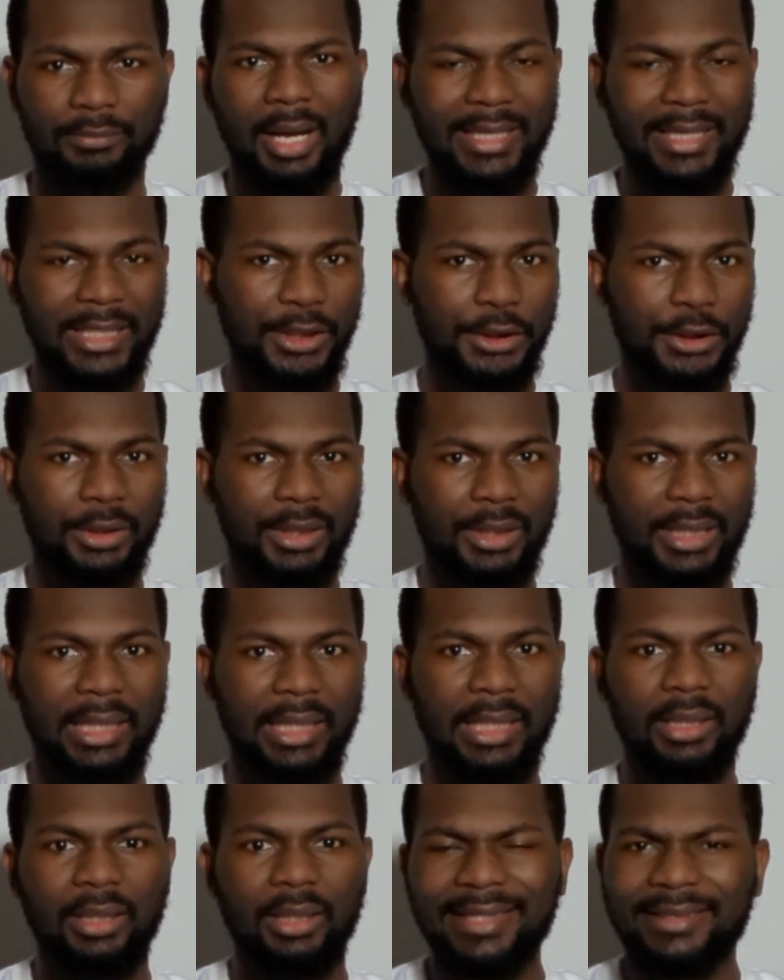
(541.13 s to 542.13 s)

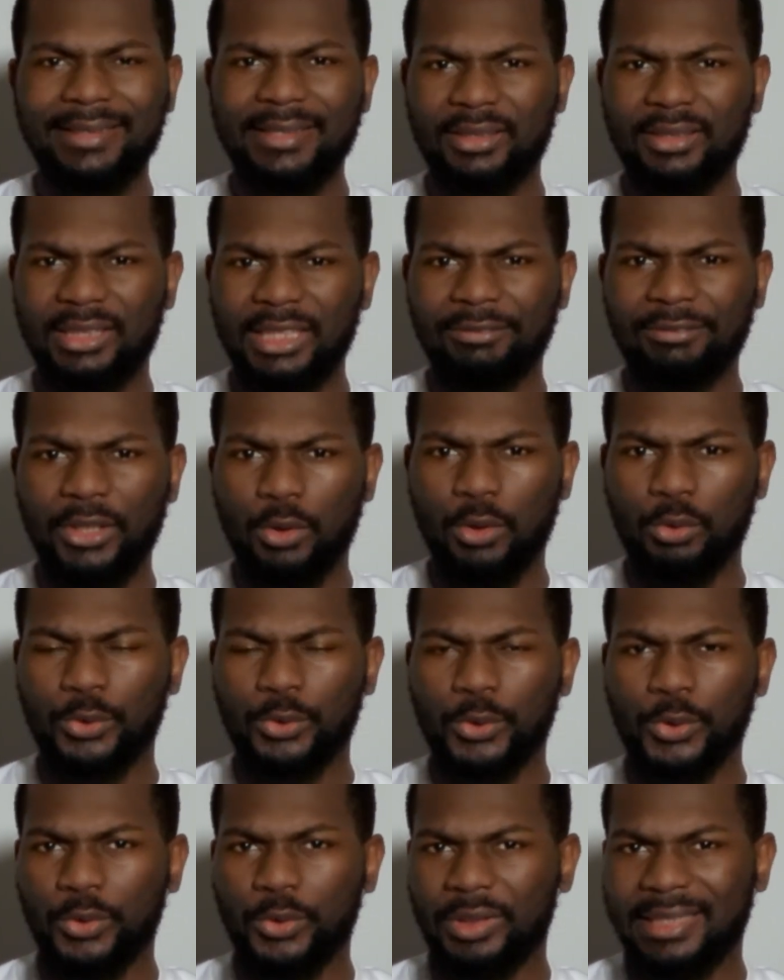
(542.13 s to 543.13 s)
Additionally, it is difficult
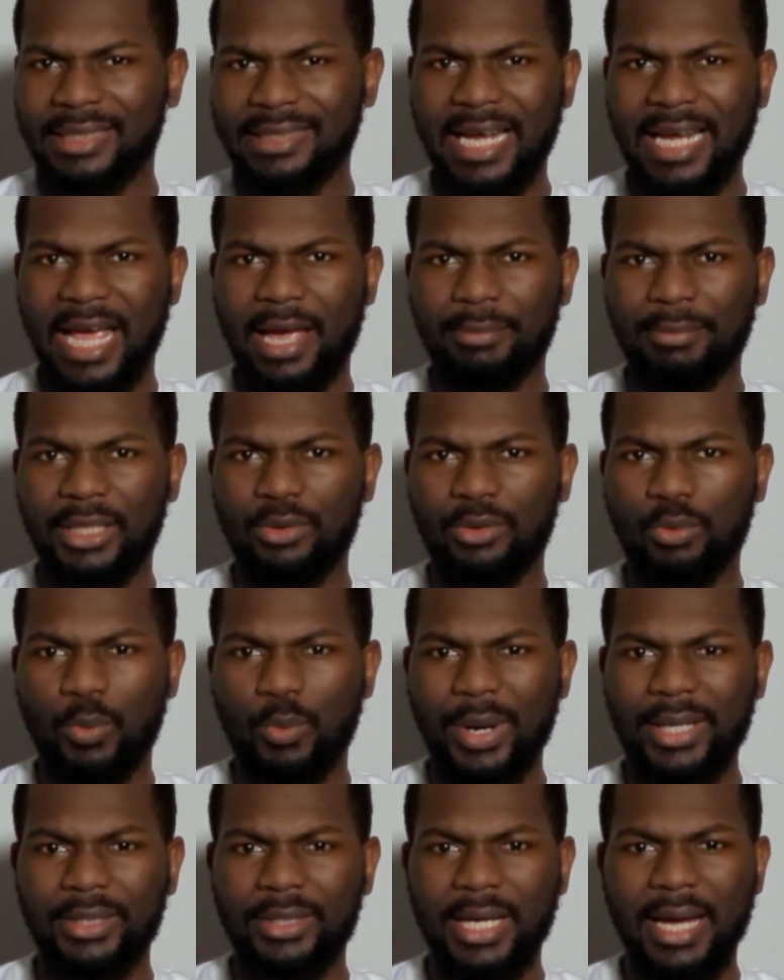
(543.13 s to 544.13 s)
to determine
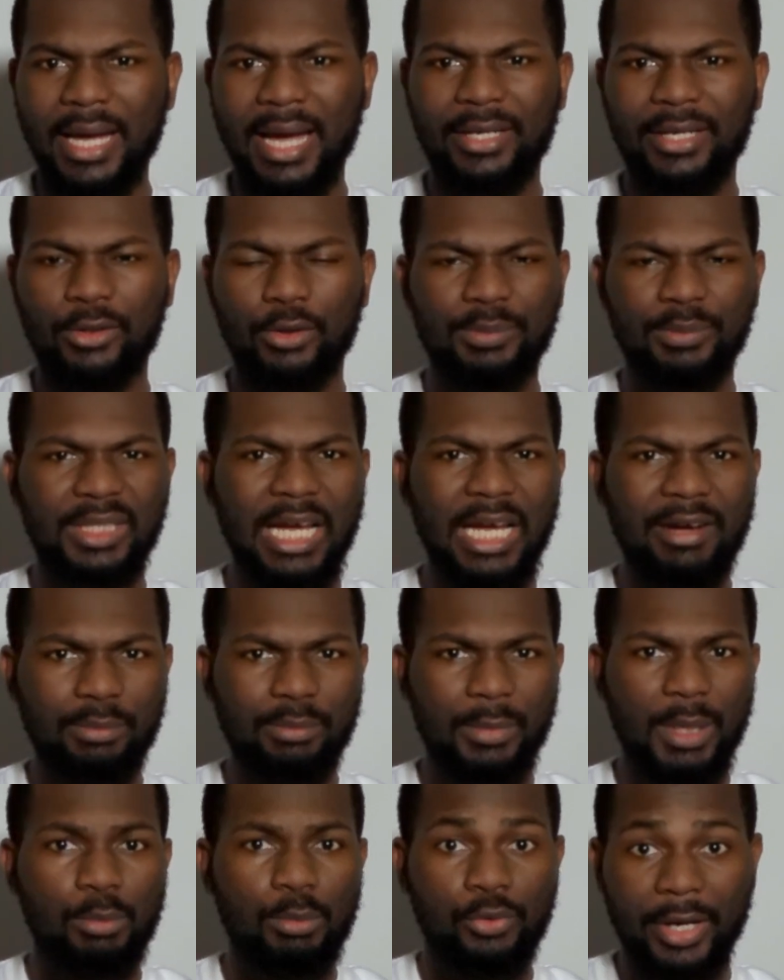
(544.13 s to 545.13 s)
whether an observed
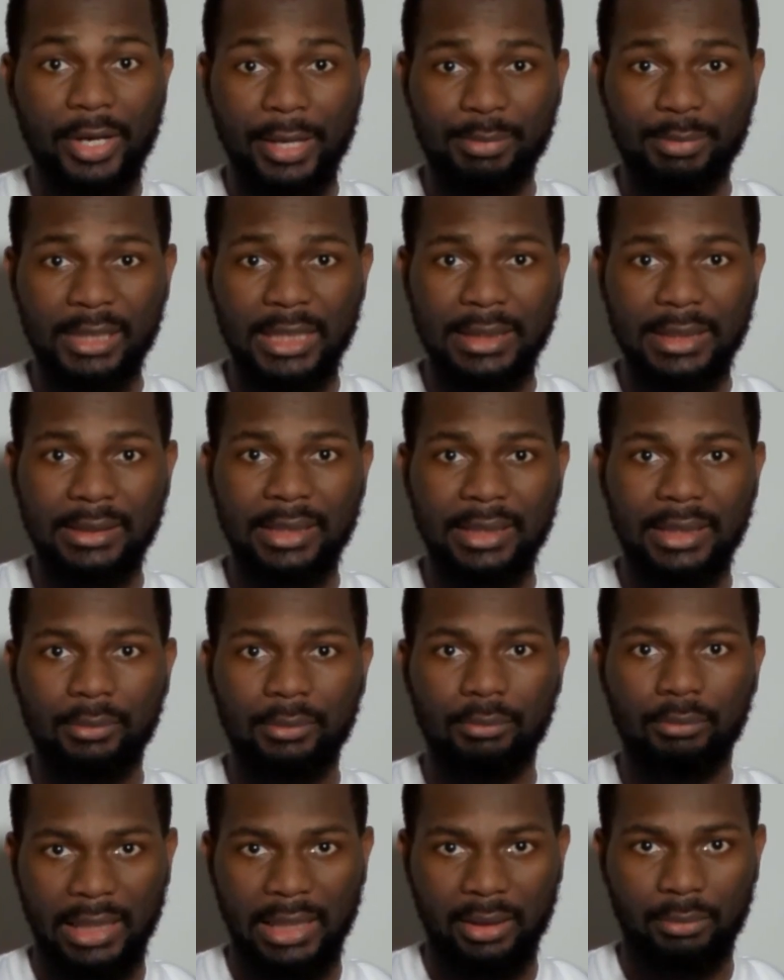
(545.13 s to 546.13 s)
memory
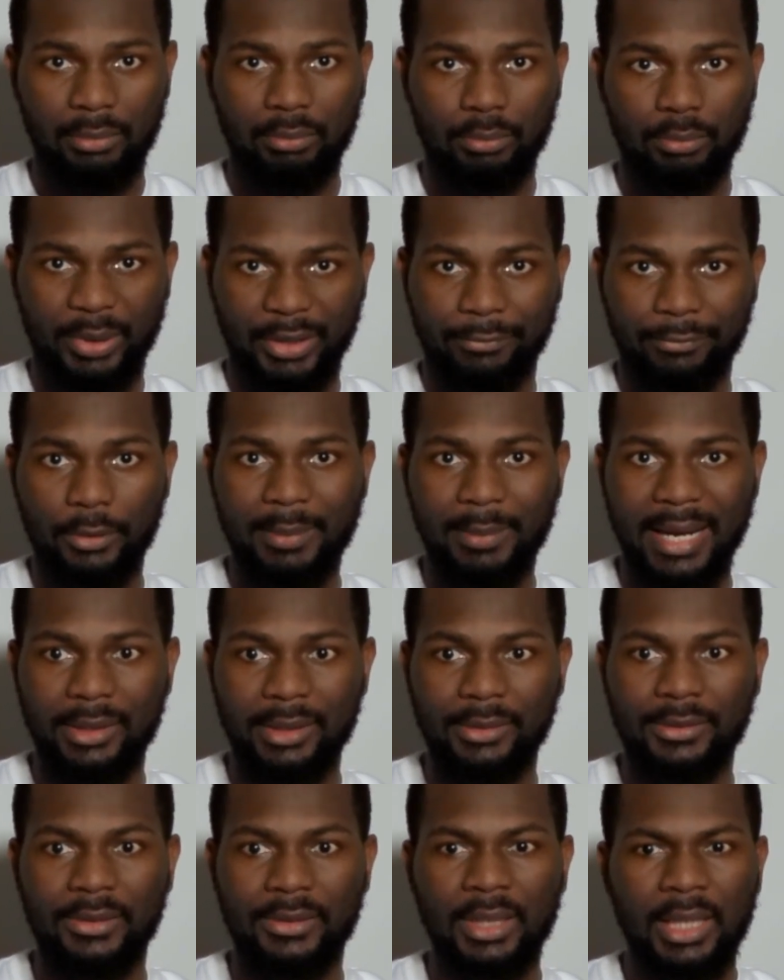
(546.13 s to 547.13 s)
ability in
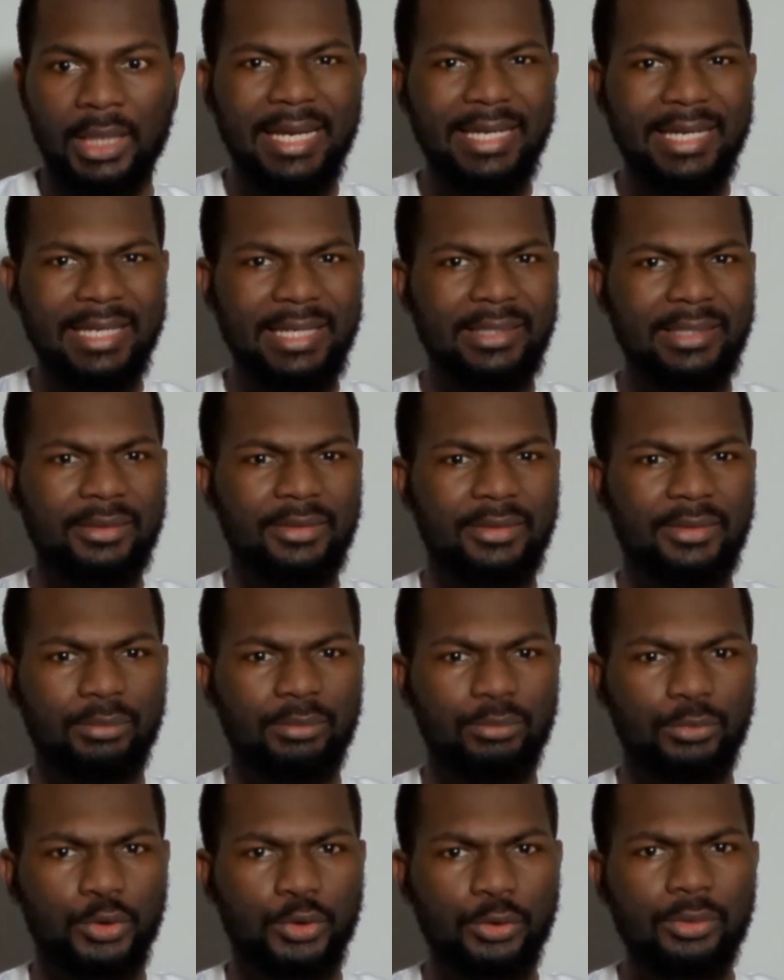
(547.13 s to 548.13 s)
performance is
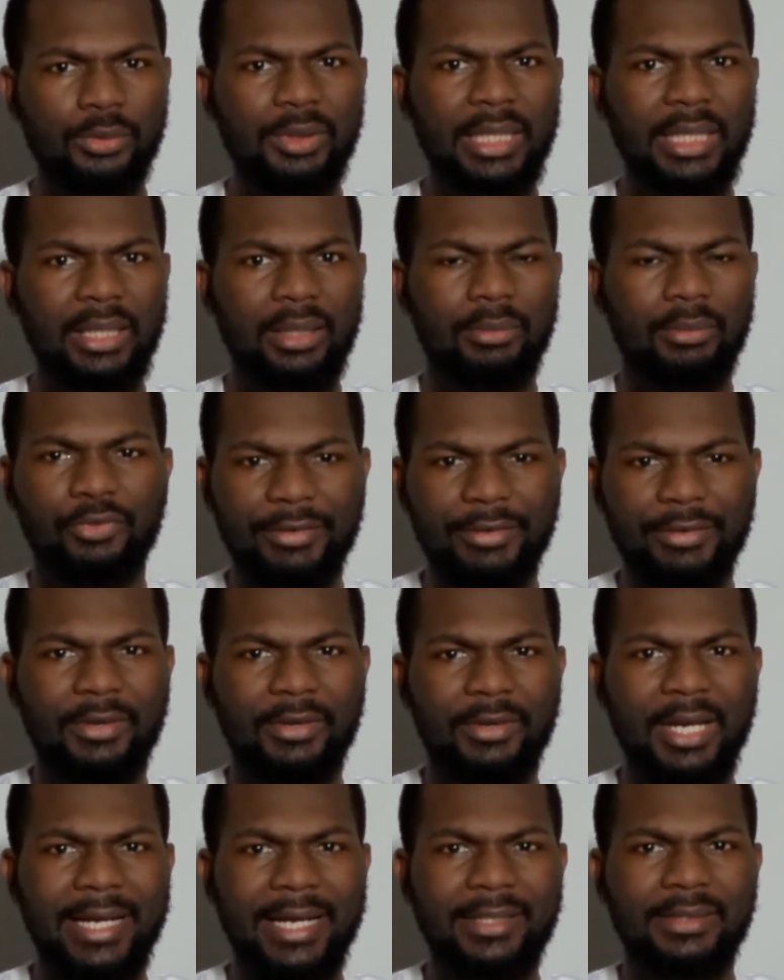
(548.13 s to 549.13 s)
truly
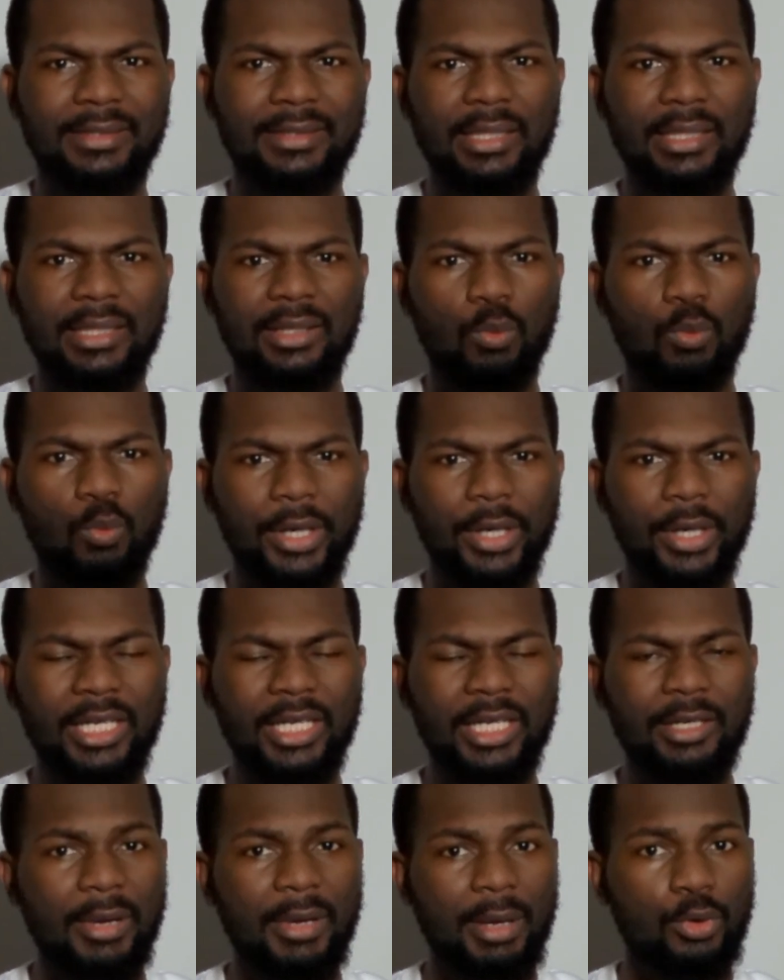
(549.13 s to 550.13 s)
reflecting
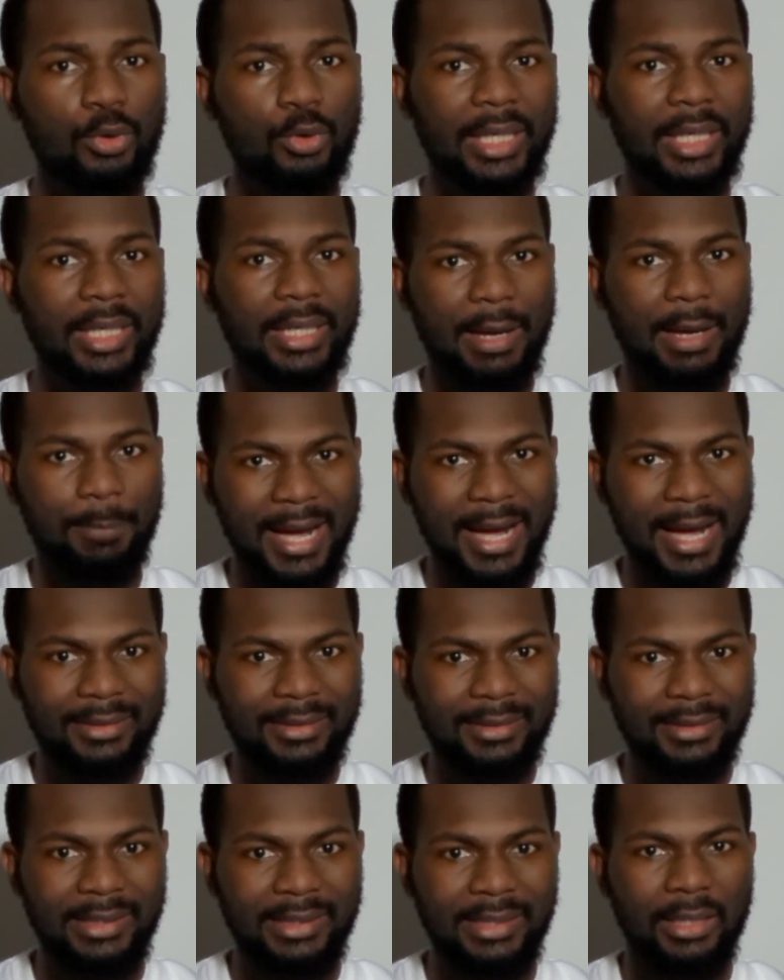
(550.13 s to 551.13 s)
working memory
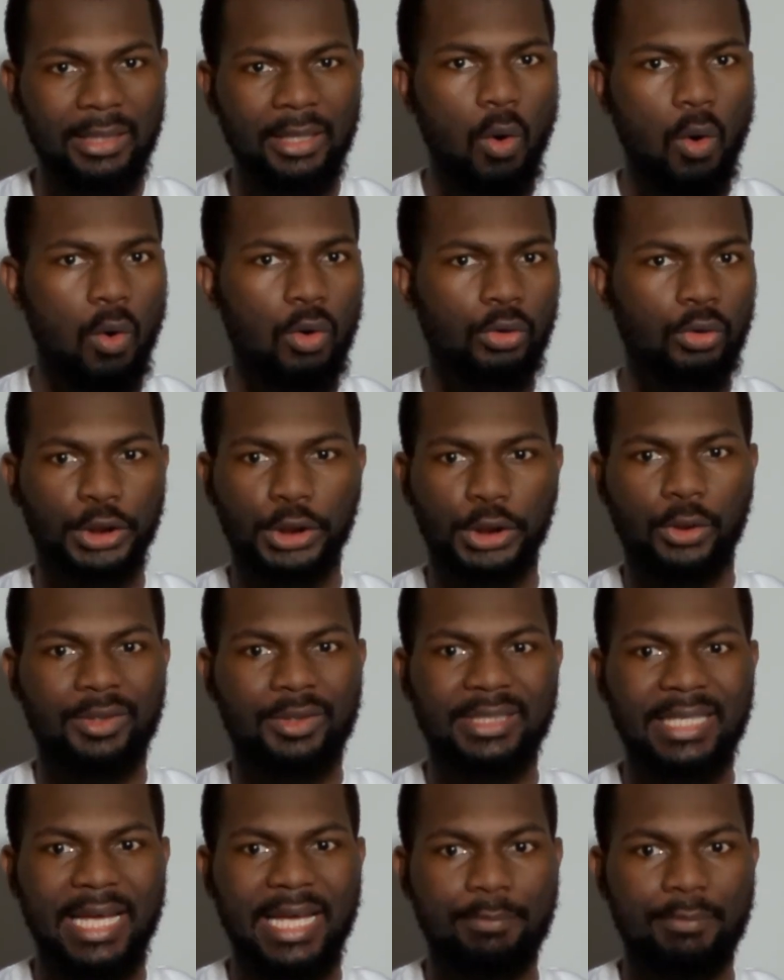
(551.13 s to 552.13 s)
capacity or
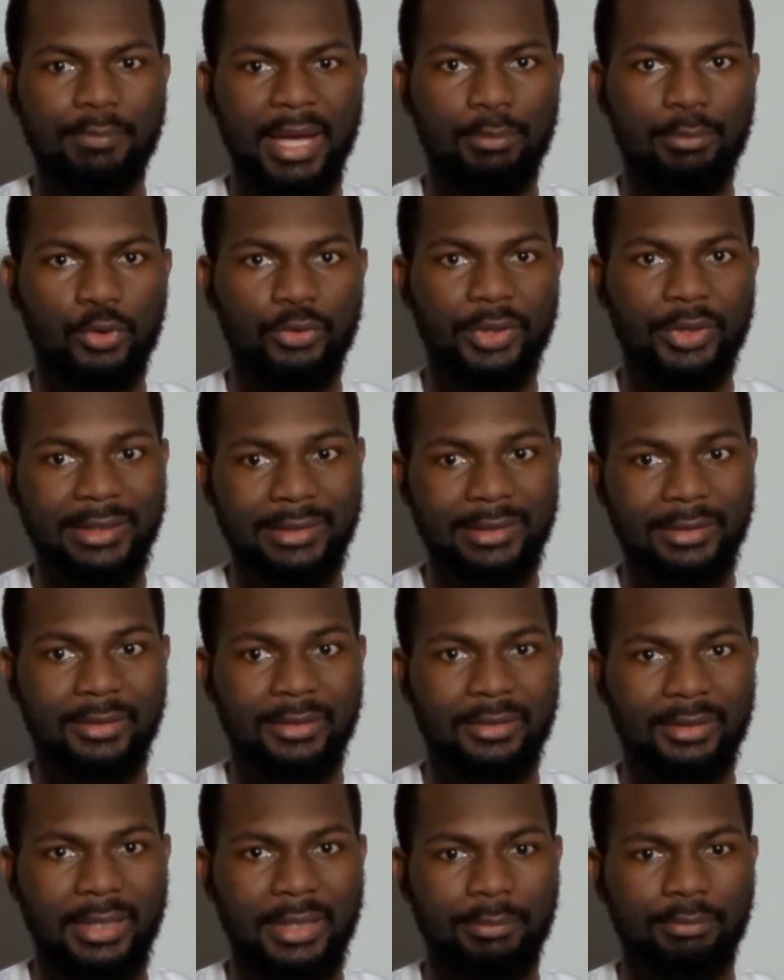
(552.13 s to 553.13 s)
short term memory
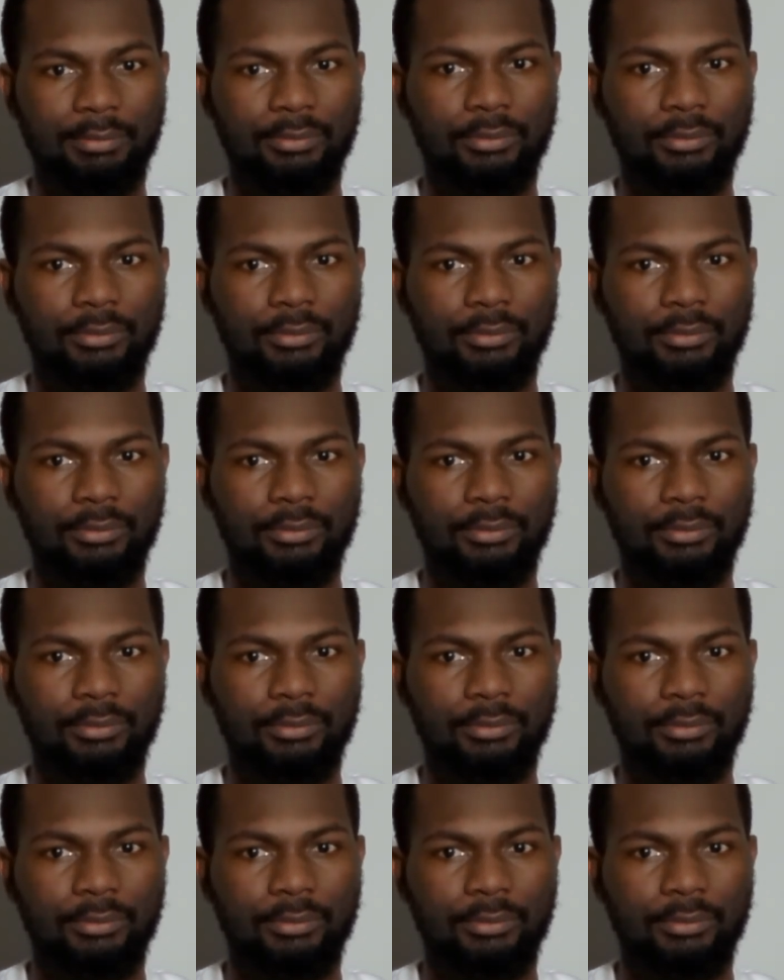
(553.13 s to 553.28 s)
system.